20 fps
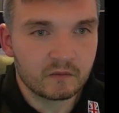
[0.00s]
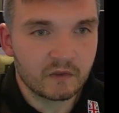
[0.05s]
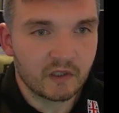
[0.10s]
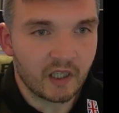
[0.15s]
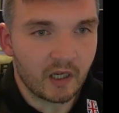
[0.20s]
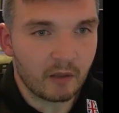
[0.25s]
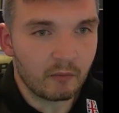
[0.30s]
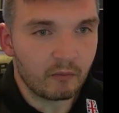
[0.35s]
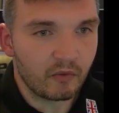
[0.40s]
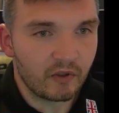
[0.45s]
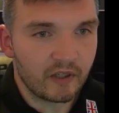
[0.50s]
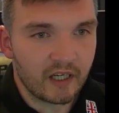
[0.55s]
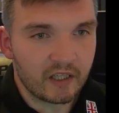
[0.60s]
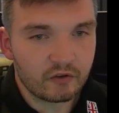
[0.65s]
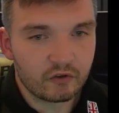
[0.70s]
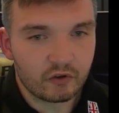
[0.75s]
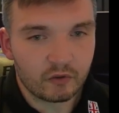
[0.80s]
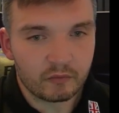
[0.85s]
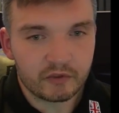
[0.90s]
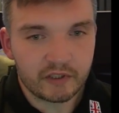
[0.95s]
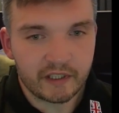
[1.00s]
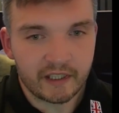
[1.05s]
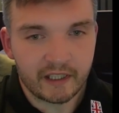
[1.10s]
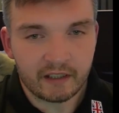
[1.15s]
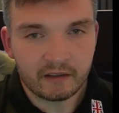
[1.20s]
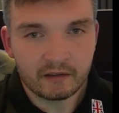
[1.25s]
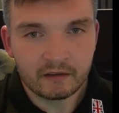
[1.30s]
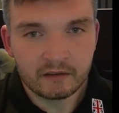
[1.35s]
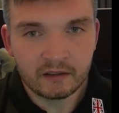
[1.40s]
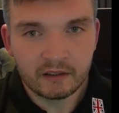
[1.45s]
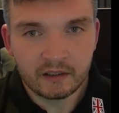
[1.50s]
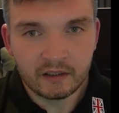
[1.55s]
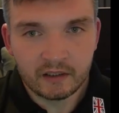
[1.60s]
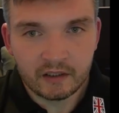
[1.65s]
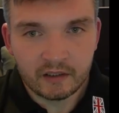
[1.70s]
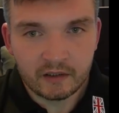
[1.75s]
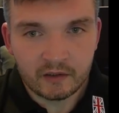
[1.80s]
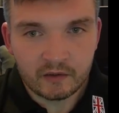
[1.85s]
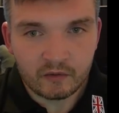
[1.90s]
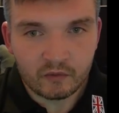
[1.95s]
Cumbria, Shropshire.
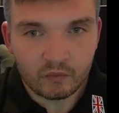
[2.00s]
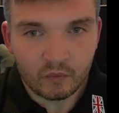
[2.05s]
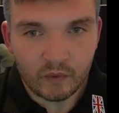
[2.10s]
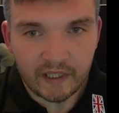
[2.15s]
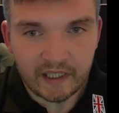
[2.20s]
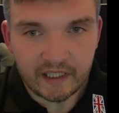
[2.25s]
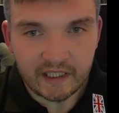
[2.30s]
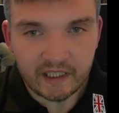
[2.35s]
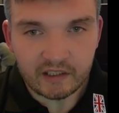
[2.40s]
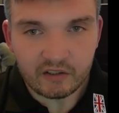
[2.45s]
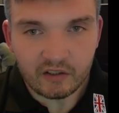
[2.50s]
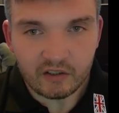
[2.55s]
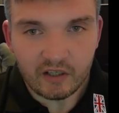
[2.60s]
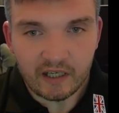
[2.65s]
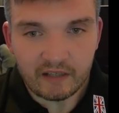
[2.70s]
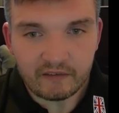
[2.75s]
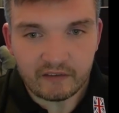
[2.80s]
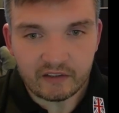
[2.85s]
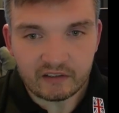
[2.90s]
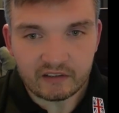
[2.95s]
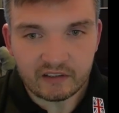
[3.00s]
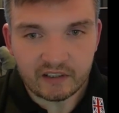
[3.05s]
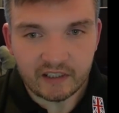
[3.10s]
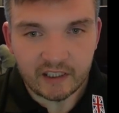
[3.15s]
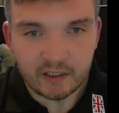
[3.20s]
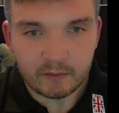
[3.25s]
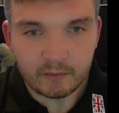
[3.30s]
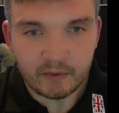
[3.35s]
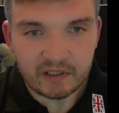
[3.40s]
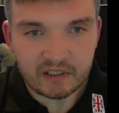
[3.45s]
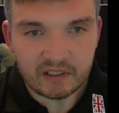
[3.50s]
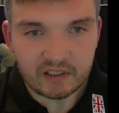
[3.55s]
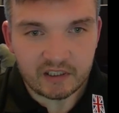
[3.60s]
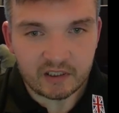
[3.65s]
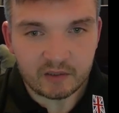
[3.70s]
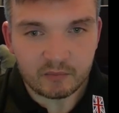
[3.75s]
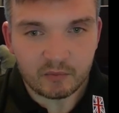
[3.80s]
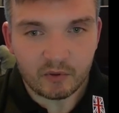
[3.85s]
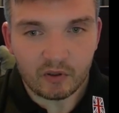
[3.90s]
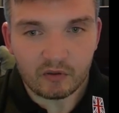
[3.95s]
We can then dive into these
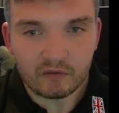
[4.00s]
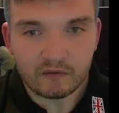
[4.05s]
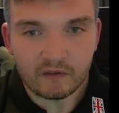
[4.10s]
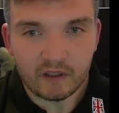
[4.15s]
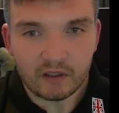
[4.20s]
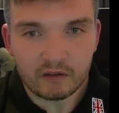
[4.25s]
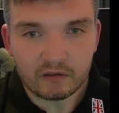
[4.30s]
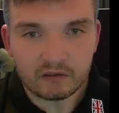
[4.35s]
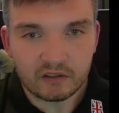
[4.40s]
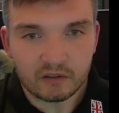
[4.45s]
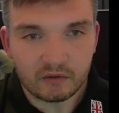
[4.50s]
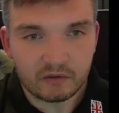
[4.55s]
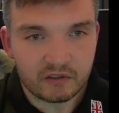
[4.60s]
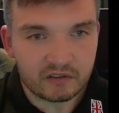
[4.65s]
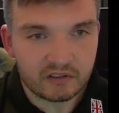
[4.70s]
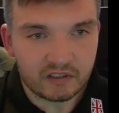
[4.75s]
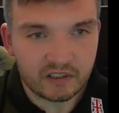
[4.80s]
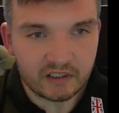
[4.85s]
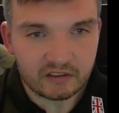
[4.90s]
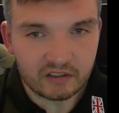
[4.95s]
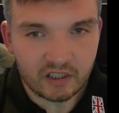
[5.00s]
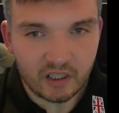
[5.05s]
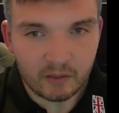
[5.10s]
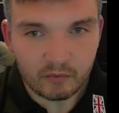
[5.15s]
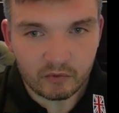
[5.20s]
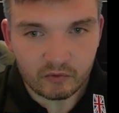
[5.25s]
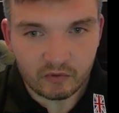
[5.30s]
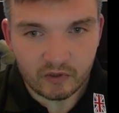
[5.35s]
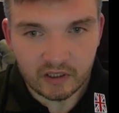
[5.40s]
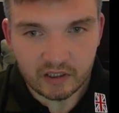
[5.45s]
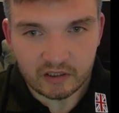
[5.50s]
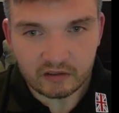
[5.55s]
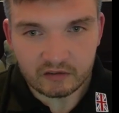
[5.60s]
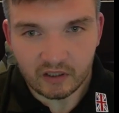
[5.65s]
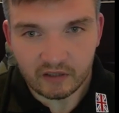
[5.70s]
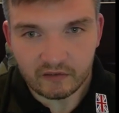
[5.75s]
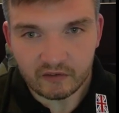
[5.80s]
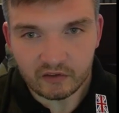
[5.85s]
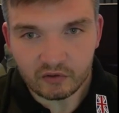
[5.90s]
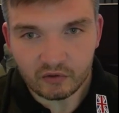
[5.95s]
businesses' profiles. So just an example, right, let's
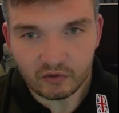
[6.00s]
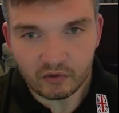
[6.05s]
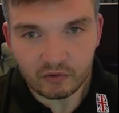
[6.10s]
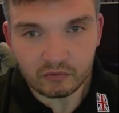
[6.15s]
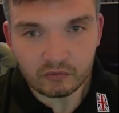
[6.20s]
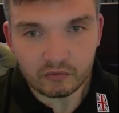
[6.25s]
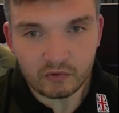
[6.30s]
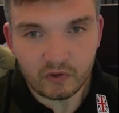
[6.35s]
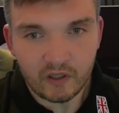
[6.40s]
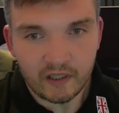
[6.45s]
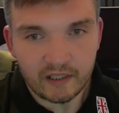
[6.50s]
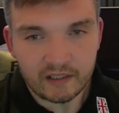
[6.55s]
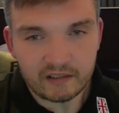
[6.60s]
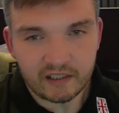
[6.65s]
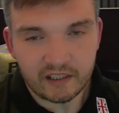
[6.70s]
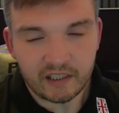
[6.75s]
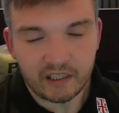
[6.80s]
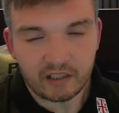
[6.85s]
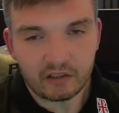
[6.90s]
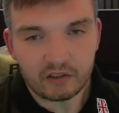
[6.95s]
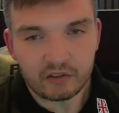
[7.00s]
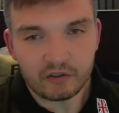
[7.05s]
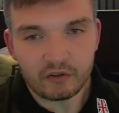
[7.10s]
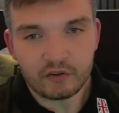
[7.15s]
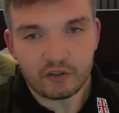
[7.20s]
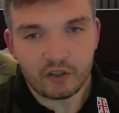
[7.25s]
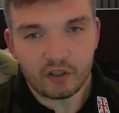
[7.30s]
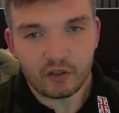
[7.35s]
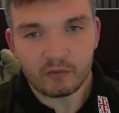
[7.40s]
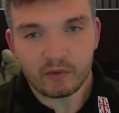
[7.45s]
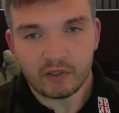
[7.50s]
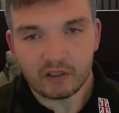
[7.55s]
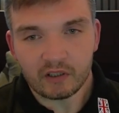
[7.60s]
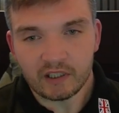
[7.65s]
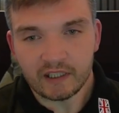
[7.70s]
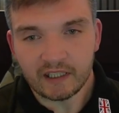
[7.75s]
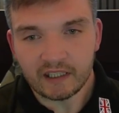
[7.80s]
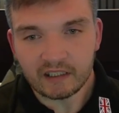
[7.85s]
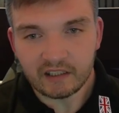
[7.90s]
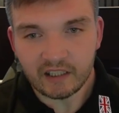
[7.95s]
dive into Orion. So here they've got YouTube, they've got
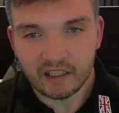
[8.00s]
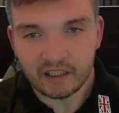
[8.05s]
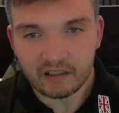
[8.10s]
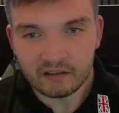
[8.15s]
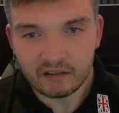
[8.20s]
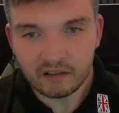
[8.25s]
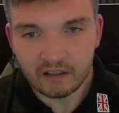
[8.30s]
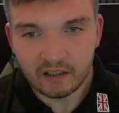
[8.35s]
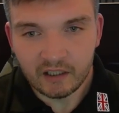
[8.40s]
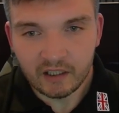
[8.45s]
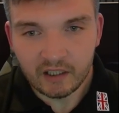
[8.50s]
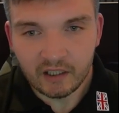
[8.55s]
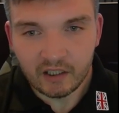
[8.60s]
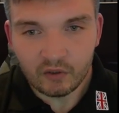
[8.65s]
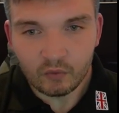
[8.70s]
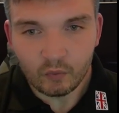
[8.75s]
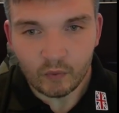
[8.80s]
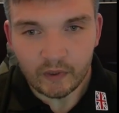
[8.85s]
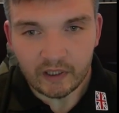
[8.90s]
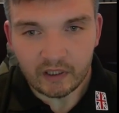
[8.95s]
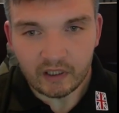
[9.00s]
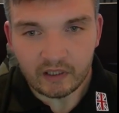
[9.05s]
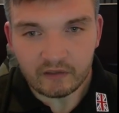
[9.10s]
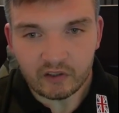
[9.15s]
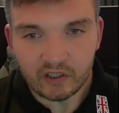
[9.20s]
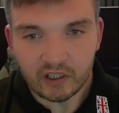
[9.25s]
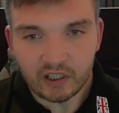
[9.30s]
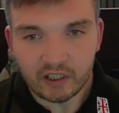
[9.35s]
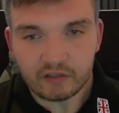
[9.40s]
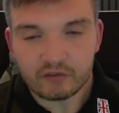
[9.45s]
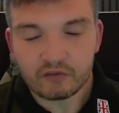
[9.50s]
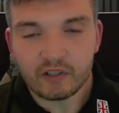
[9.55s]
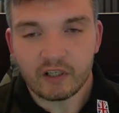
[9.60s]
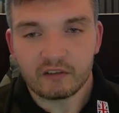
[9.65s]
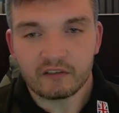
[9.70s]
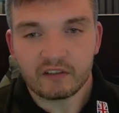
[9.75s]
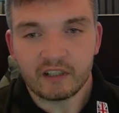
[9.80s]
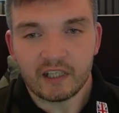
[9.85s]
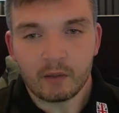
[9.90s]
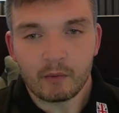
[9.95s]
LinkedIn. We can either click straight
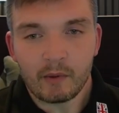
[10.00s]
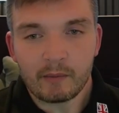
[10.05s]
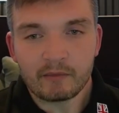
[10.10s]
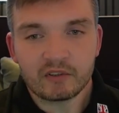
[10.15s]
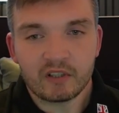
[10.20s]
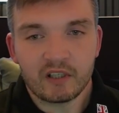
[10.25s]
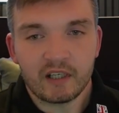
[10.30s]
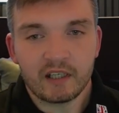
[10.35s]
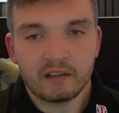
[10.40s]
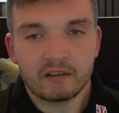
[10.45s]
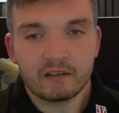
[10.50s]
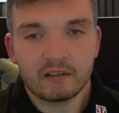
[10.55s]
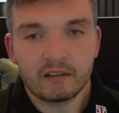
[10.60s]
onto their website.